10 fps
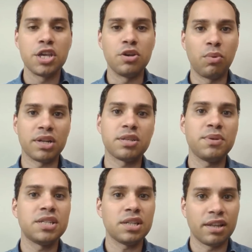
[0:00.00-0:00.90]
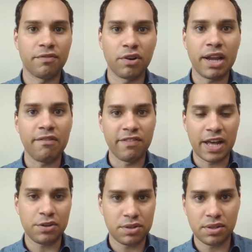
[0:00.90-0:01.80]
You want to be delivering
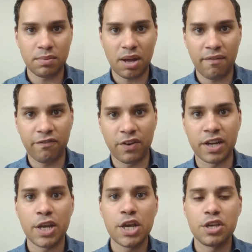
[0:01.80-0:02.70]
value to them up front.